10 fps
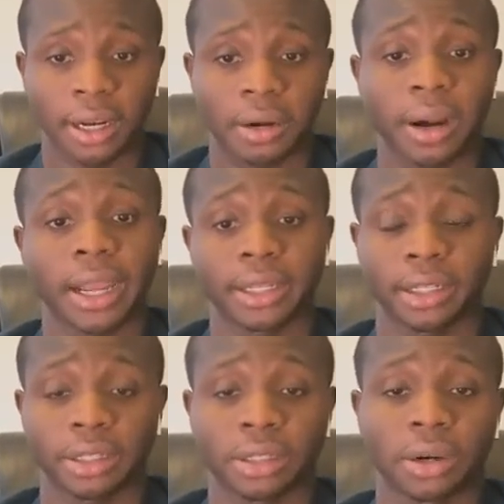All right,
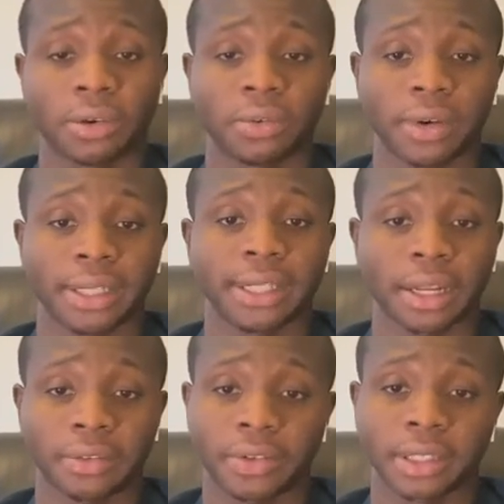so
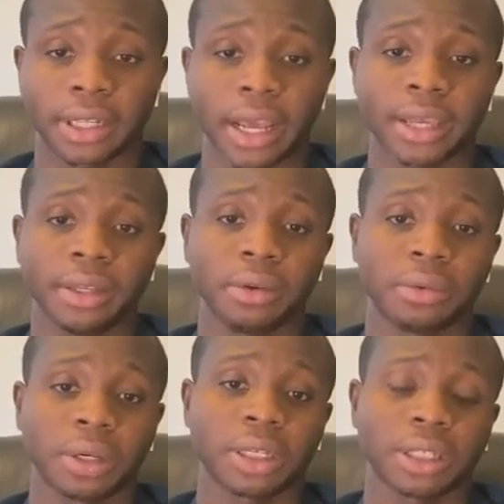agenda for today,
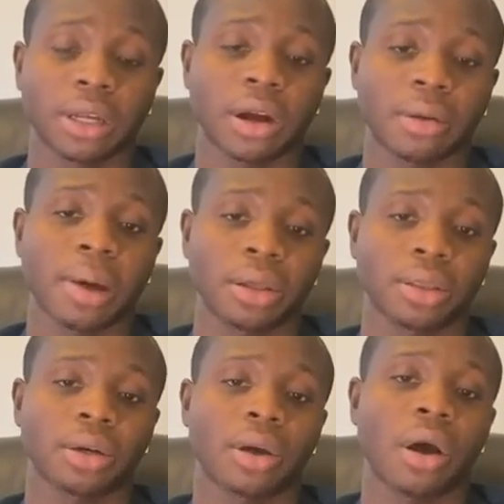we're going to talk about
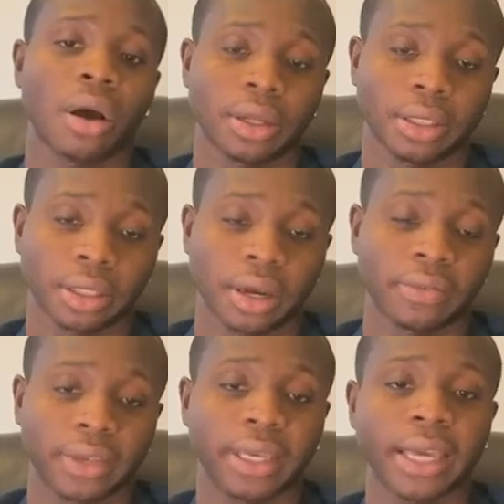the cost
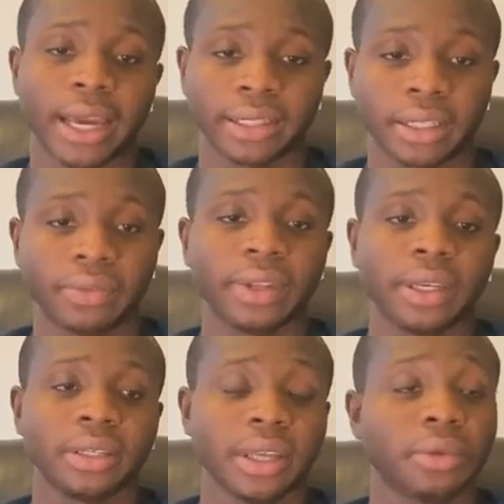of key
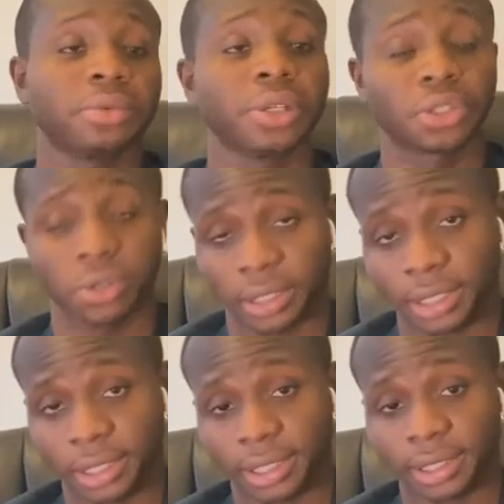activities and
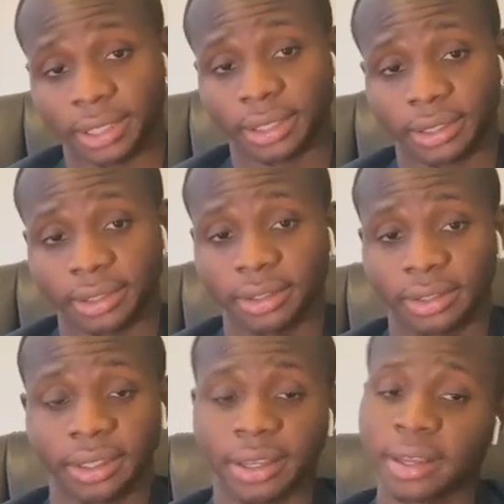resources,
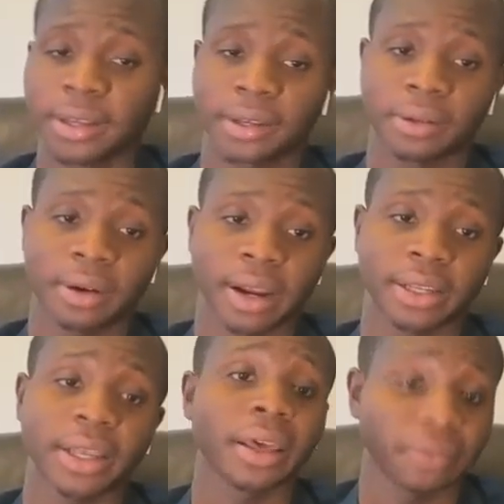
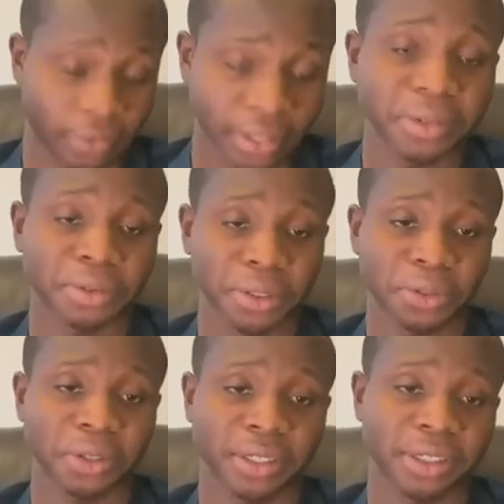right? Infinite
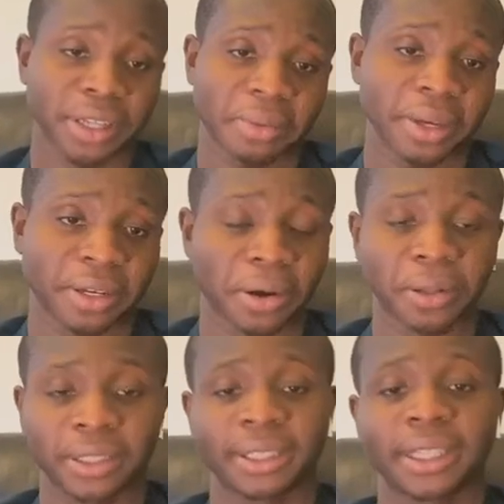resources, I may
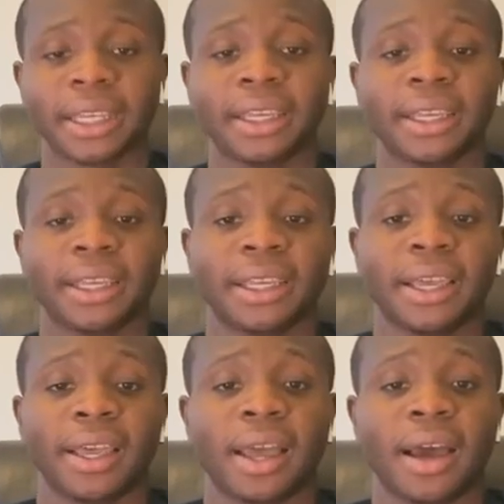call
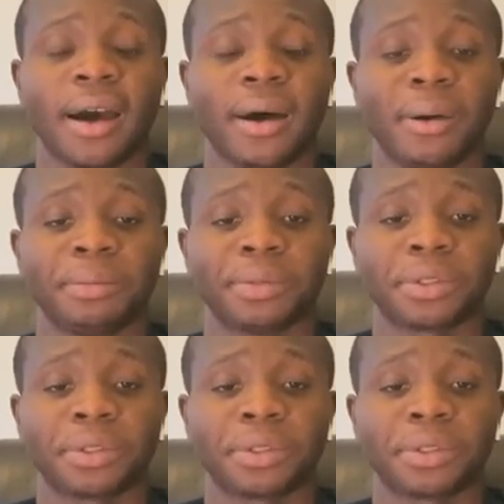it.